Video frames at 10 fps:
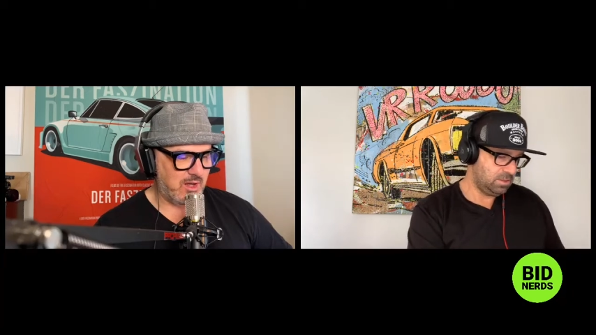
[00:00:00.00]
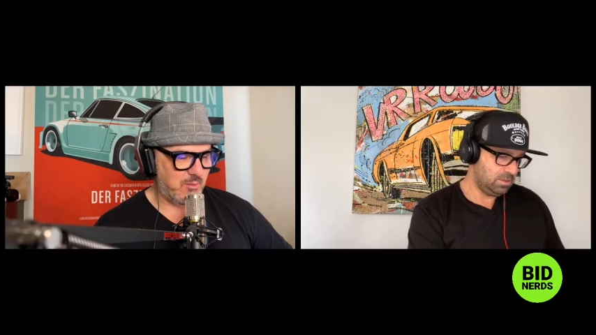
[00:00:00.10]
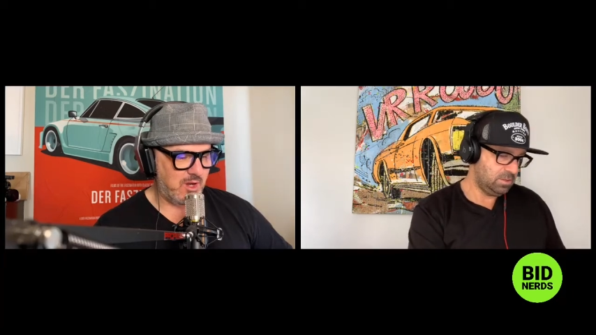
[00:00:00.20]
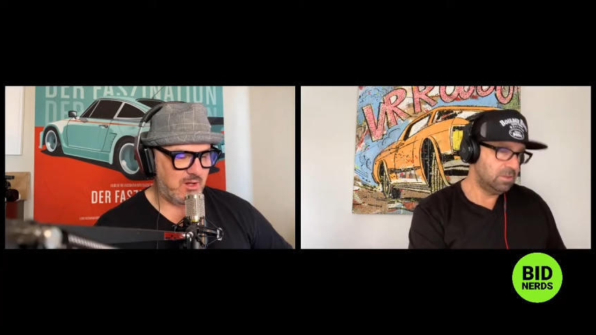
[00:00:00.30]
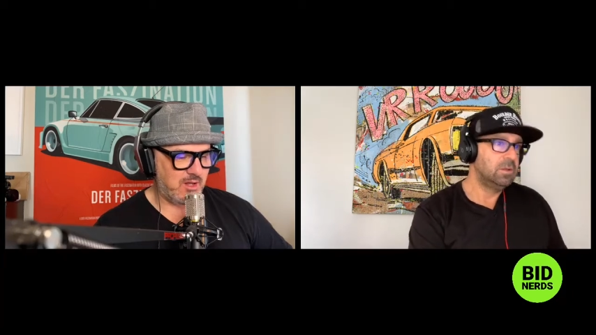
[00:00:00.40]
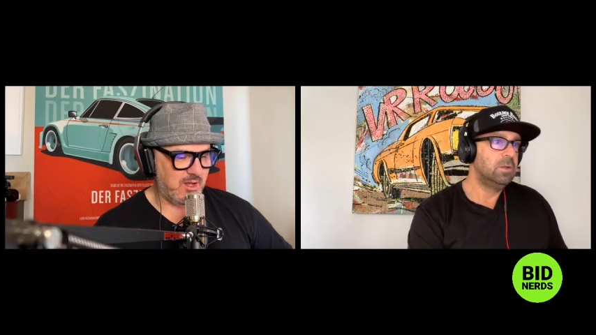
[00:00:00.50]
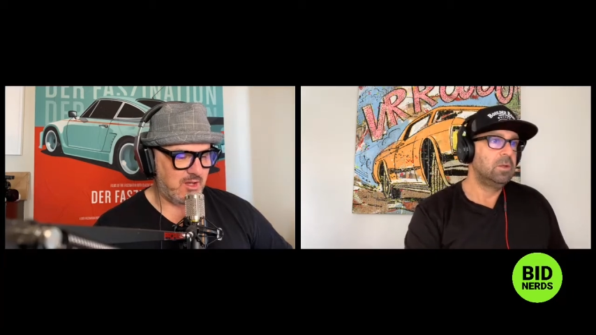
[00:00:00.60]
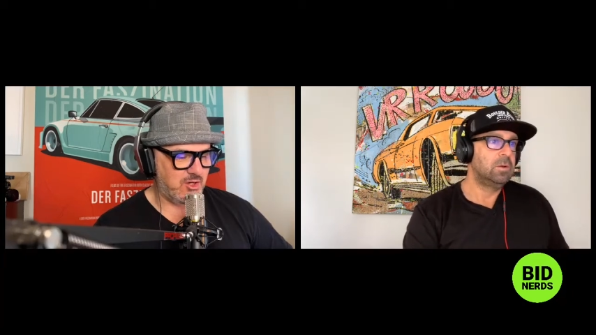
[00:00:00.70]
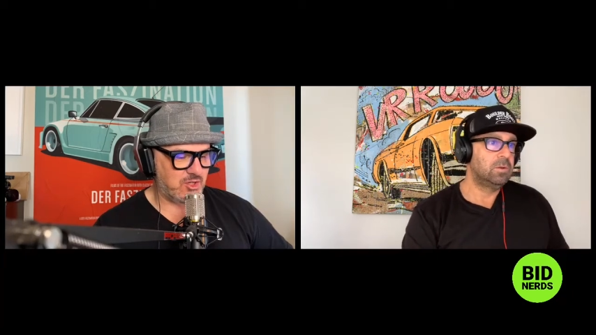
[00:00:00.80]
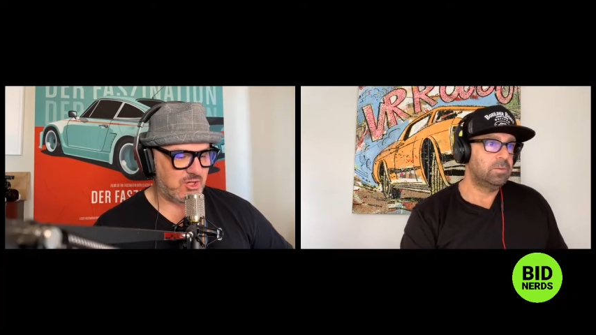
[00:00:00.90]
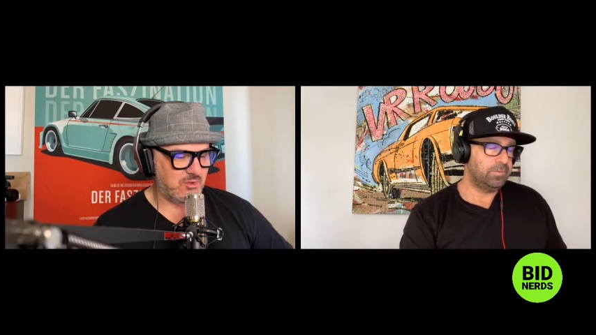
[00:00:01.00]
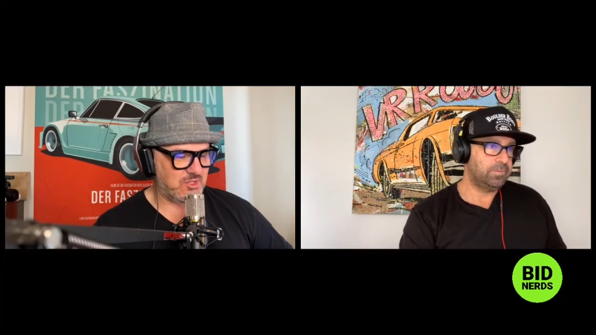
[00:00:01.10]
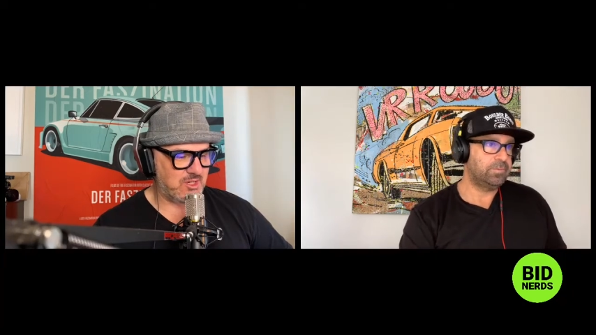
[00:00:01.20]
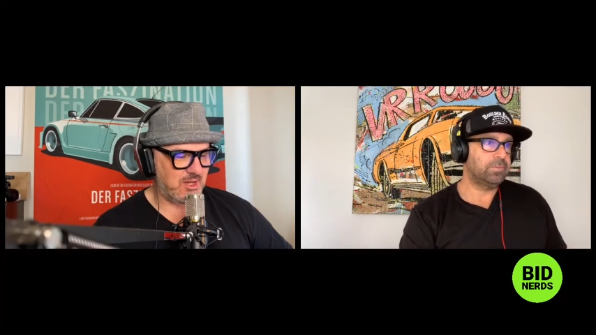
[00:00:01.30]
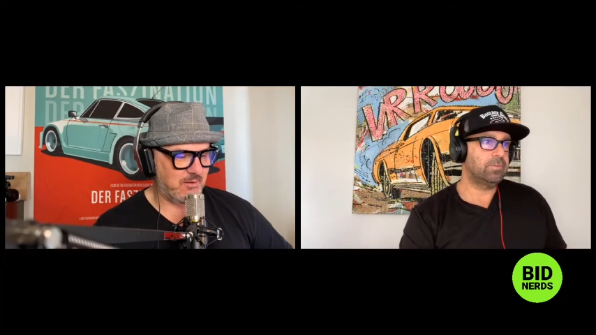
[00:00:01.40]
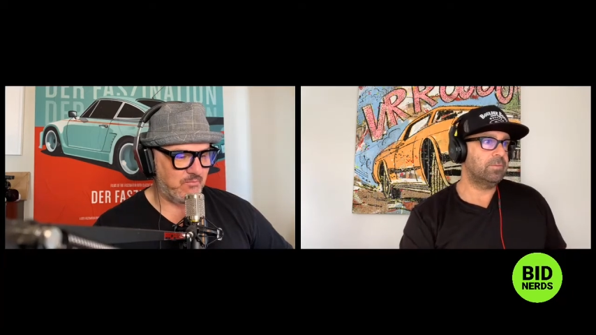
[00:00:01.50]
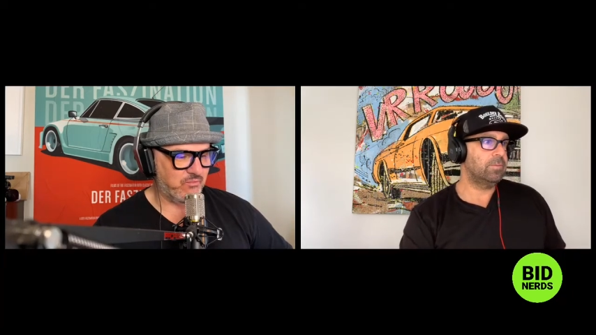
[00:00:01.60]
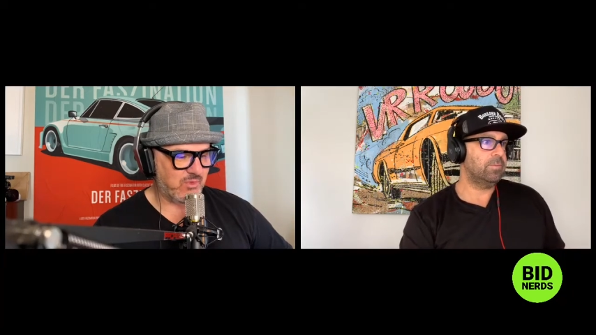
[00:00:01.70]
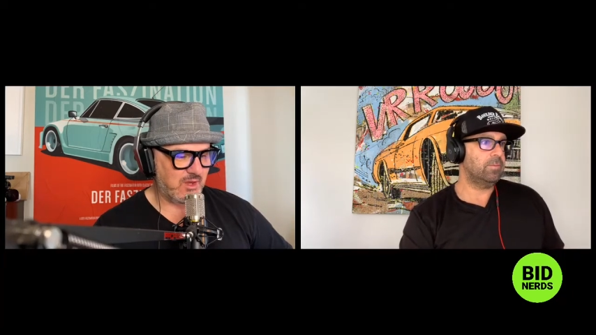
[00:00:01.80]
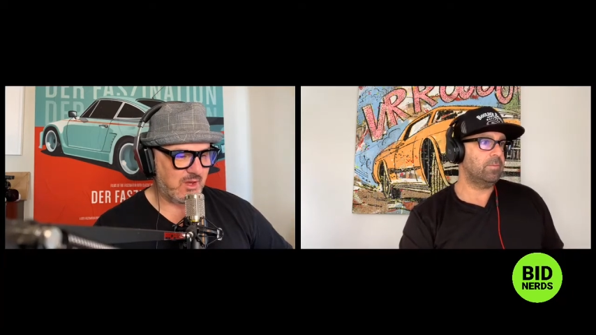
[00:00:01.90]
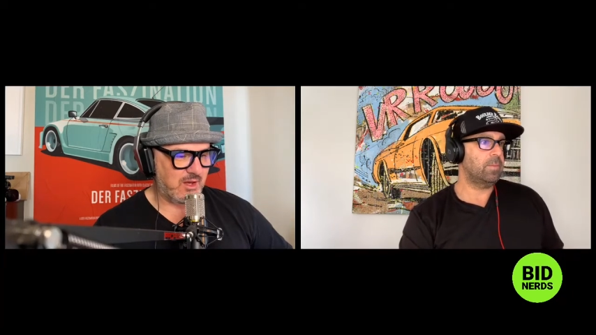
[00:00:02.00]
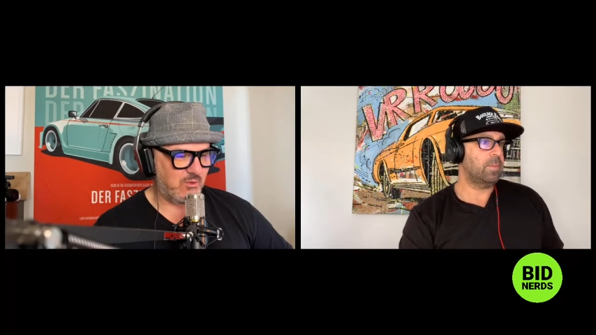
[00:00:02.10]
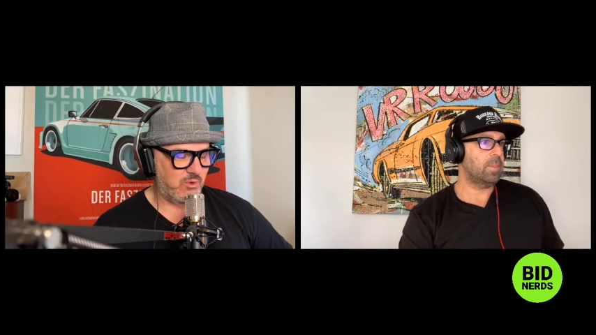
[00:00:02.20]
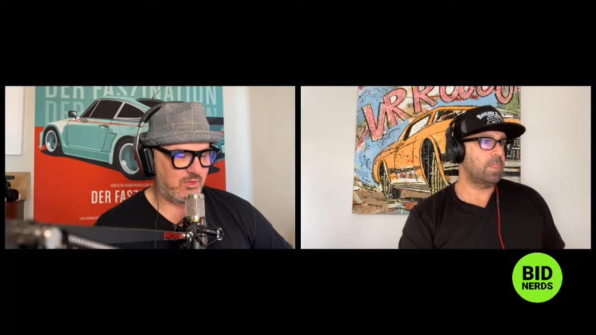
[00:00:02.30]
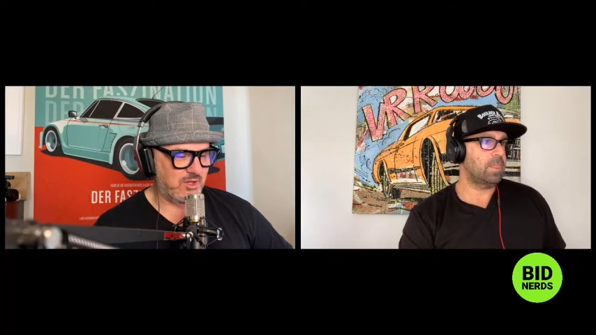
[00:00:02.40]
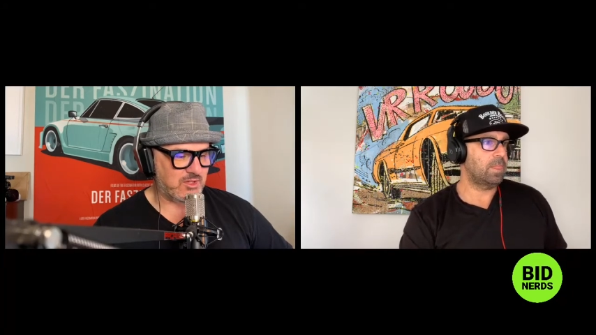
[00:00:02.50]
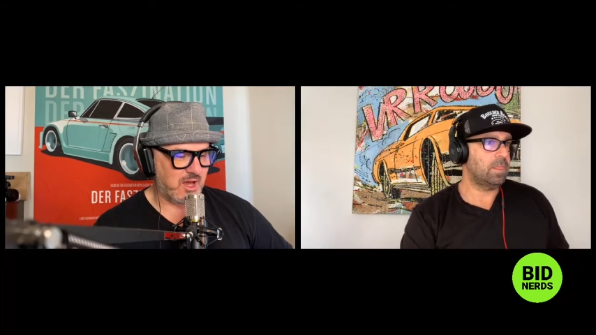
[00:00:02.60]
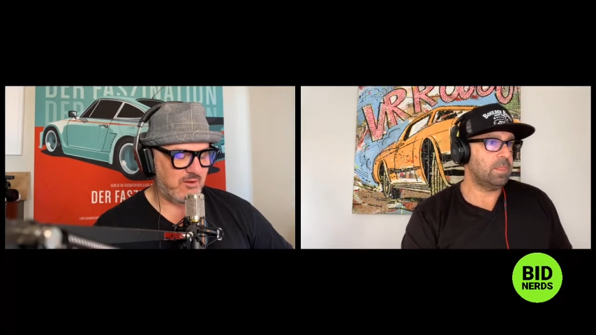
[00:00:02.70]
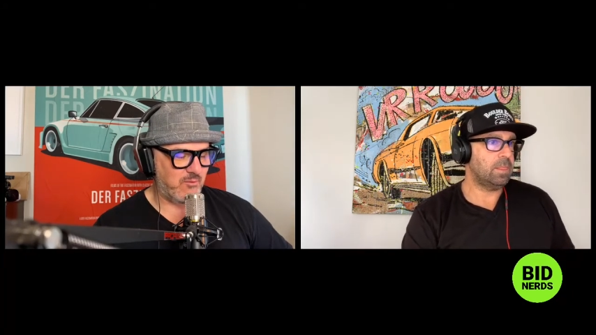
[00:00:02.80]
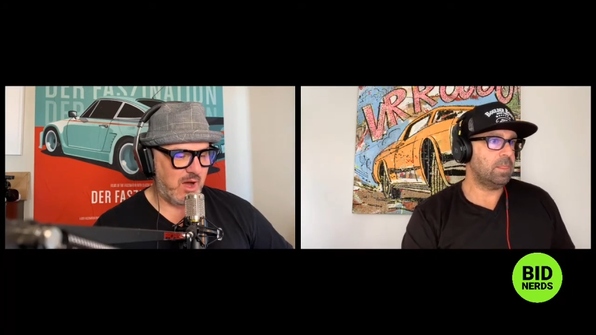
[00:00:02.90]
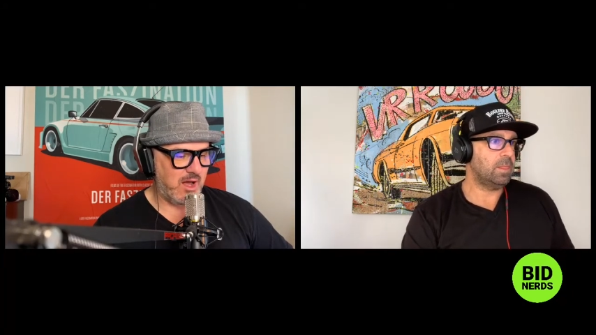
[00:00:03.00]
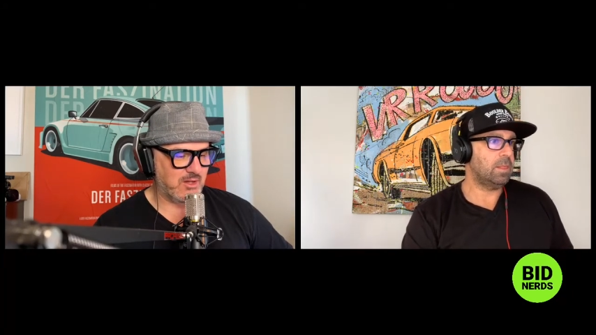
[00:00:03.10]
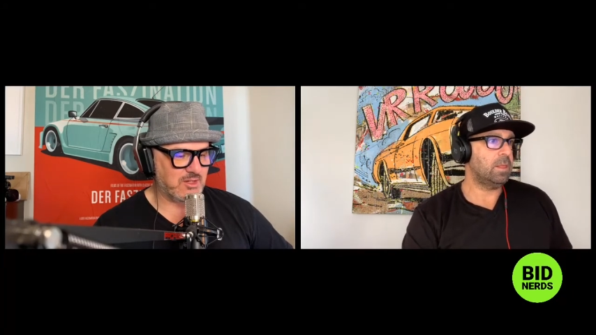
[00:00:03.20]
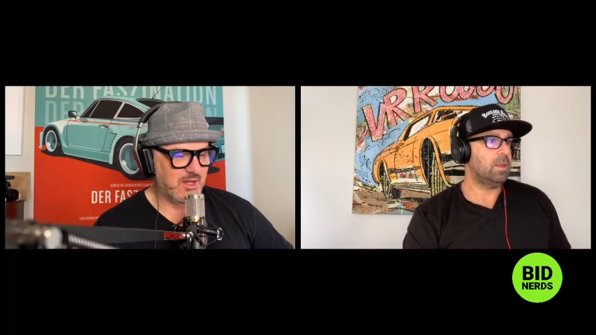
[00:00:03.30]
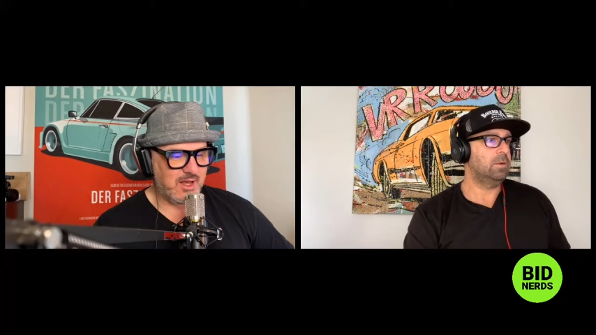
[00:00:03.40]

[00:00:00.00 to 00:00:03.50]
Speaker 1: I mean, you just don't see him uh, with this kind of miles,